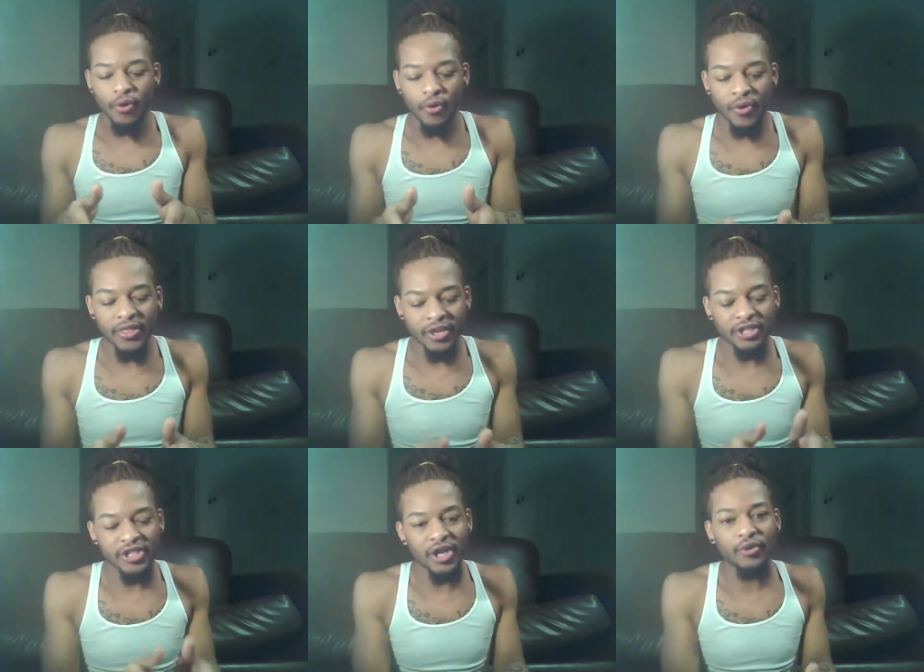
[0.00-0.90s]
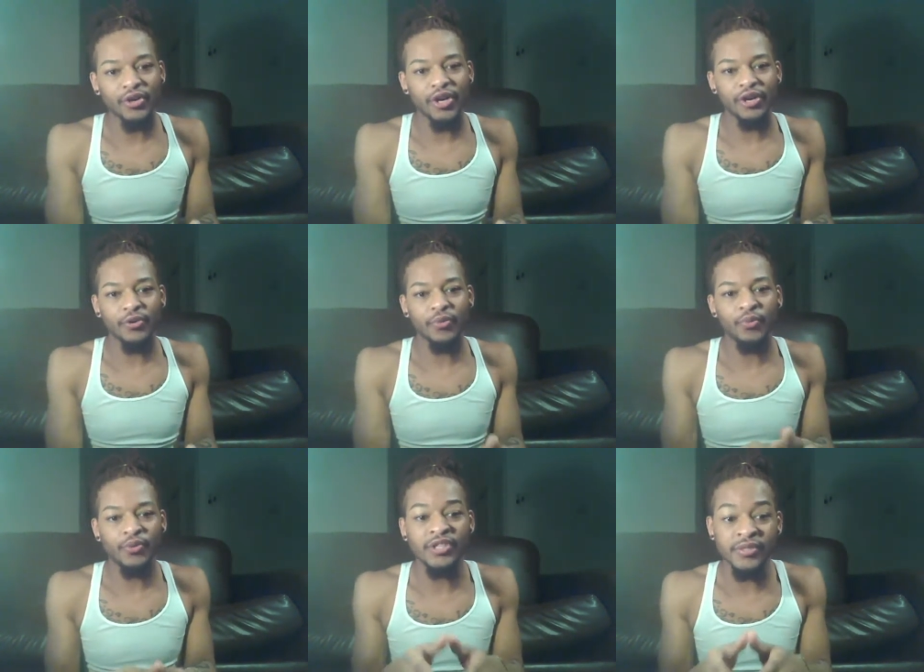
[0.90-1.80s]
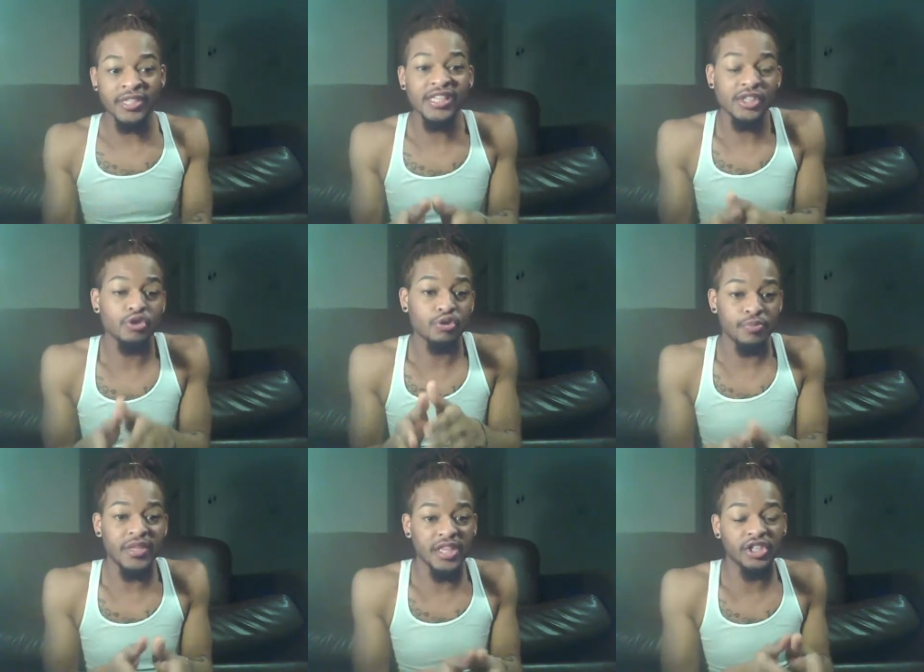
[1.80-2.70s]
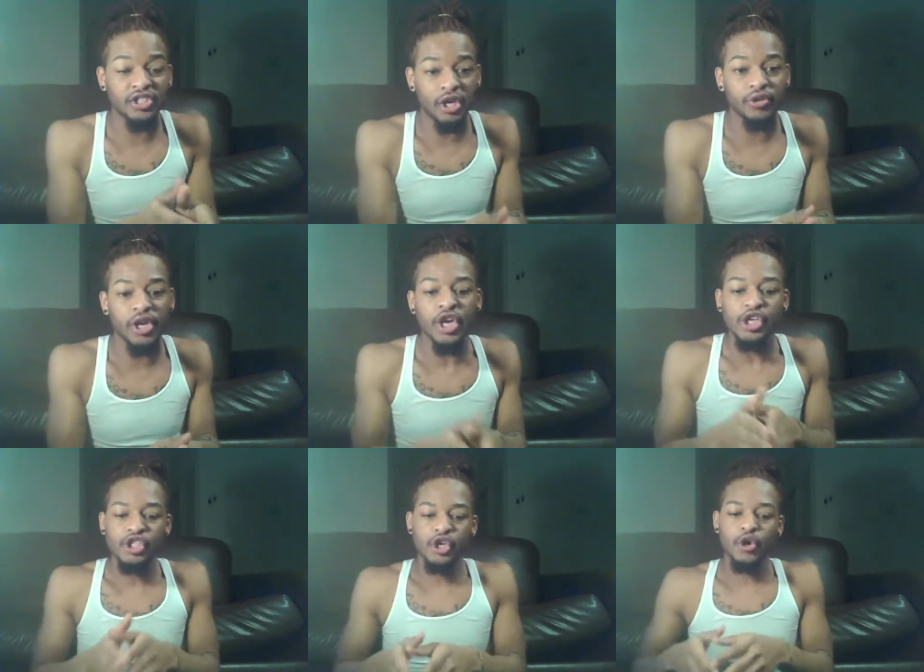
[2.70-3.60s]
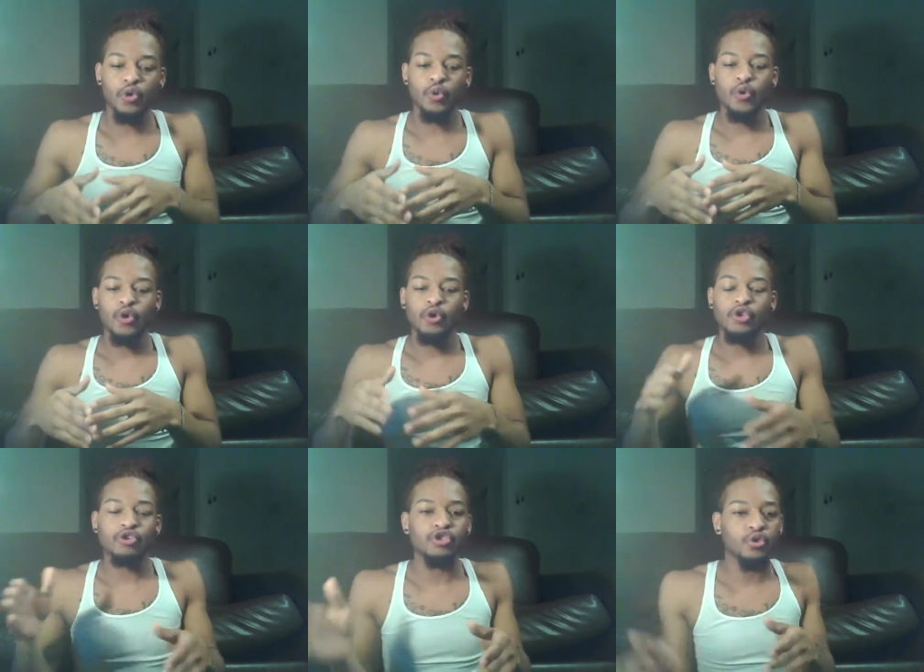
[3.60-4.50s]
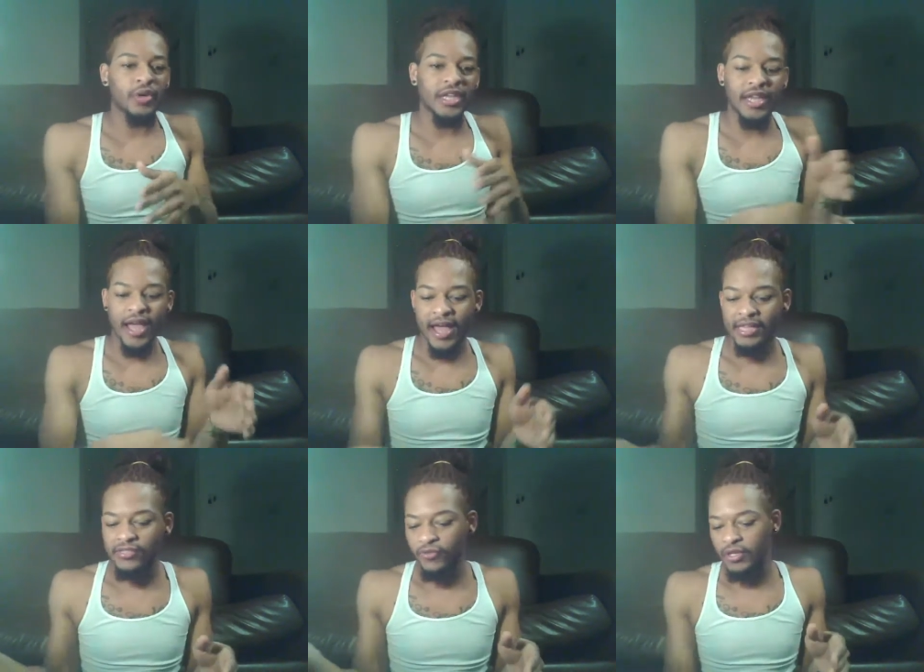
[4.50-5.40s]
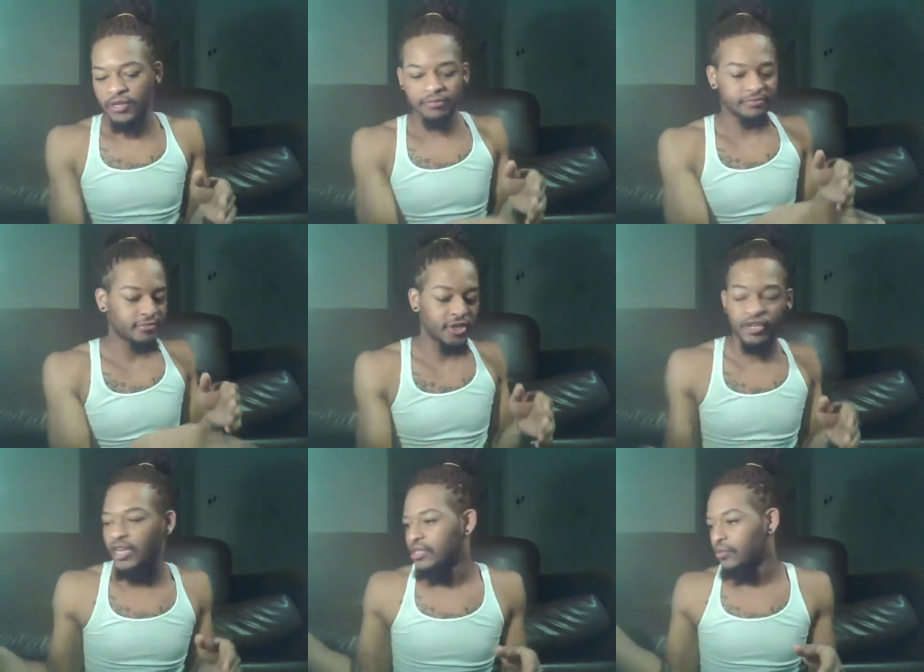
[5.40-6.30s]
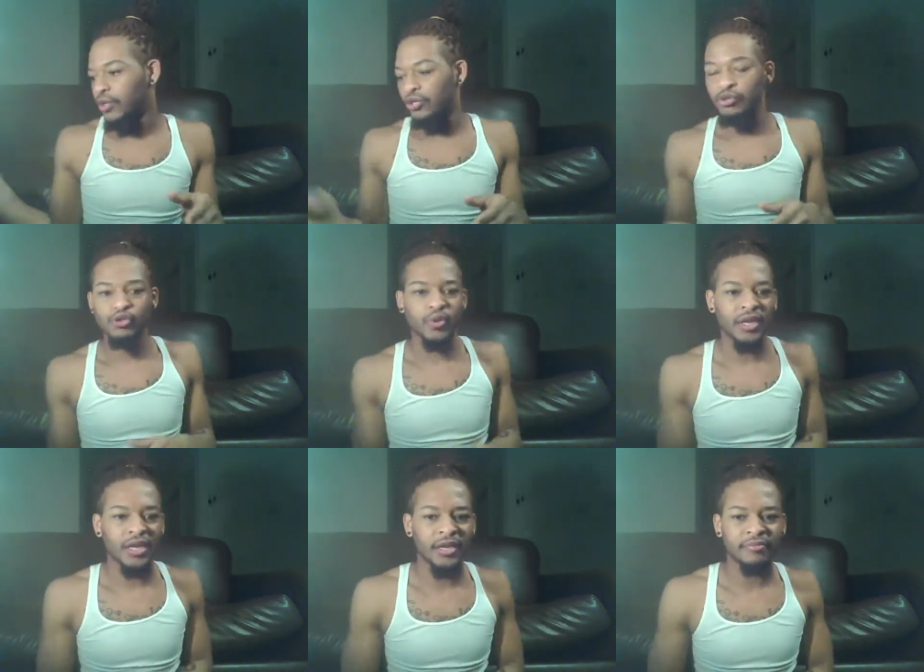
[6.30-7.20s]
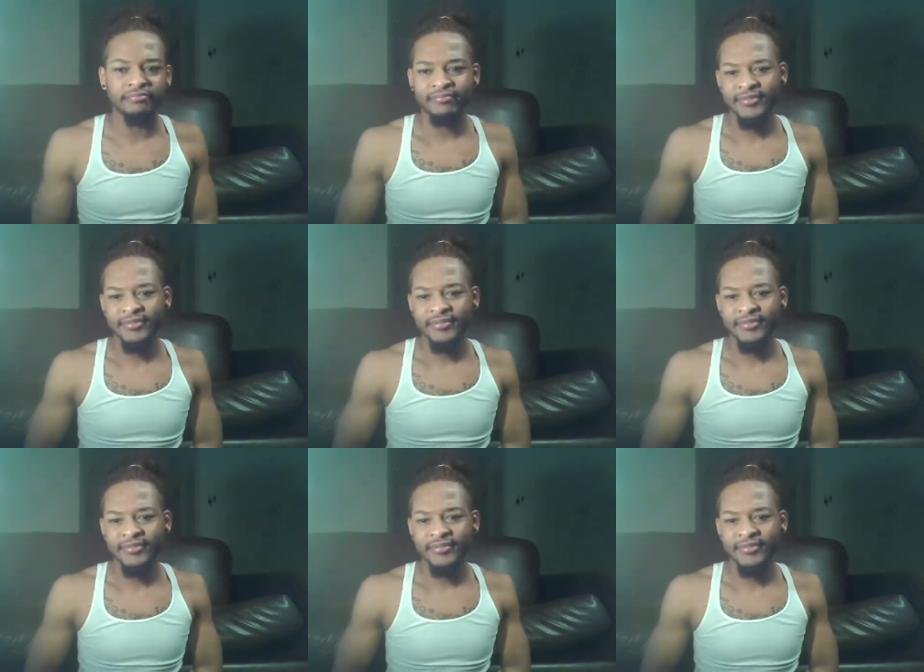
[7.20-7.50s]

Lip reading: on their shoulder. Just so you can be their shoulder. So you're screening guys for them. They're dating someone new, you're screening them.